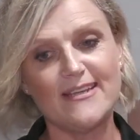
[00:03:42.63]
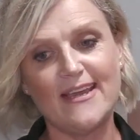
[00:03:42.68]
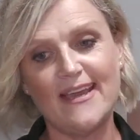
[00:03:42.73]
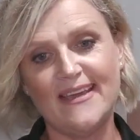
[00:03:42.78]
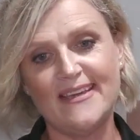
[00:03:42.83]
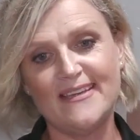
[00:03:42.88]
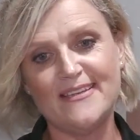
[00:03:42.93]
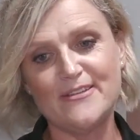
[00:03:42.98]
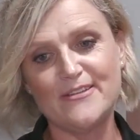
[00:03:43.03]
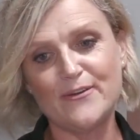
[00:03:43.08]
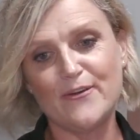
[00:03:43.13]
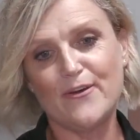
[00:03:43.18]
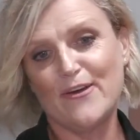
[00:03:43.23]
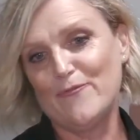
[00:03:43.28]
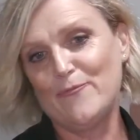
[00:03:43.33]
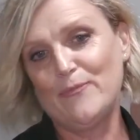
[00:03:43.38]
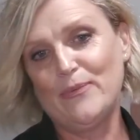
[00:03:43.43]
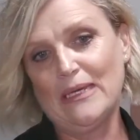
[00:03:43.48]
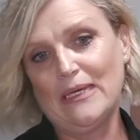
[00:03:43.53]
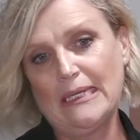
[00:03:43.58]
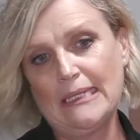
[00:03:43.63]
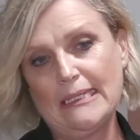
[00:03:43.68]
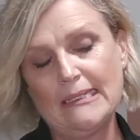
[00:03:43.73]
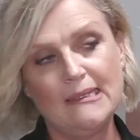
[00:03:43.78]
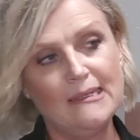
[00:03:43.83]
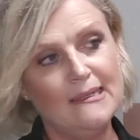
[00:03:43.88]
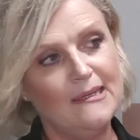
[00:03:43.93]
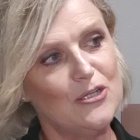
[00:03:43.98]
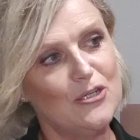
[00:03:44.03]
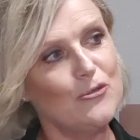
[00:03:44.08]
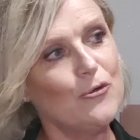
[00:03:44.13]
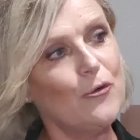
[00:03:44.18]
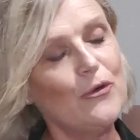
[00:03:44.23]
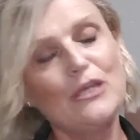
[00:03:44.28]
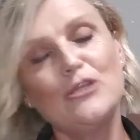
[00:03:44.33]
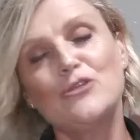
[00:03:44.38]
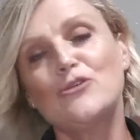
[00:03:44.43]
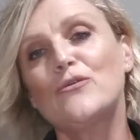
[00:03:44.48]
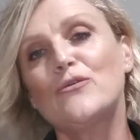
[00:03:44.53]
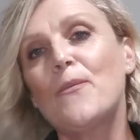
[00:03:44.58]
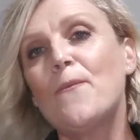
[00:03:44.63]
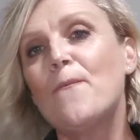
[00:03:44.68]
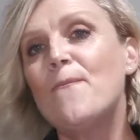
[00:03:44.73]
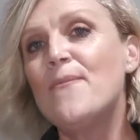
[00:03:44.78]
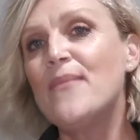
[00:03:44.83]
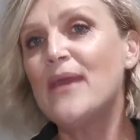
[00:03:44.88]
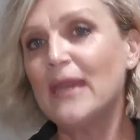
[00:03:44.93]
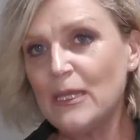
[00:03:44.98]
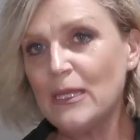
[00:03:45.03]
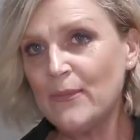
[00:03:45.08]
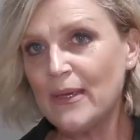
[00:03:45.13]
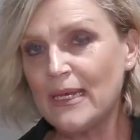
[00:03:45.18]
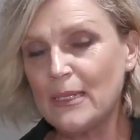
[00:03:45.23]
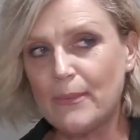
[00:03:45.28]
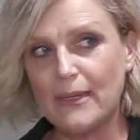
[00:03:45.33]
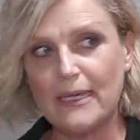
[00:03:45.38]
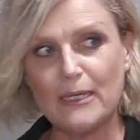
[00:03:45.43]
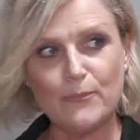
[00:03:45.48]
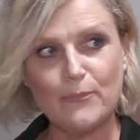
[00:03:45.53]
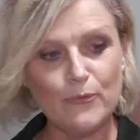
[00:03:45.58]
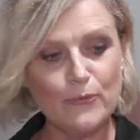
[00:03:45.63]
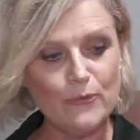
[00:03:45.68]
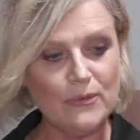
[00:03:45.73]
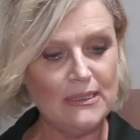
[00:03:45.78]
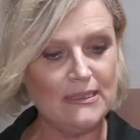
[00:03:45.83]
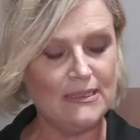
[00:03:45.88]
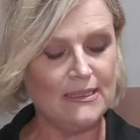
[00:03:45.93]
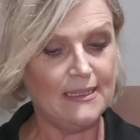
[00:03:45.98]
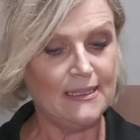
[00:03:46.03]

and I've been talking to many, many people,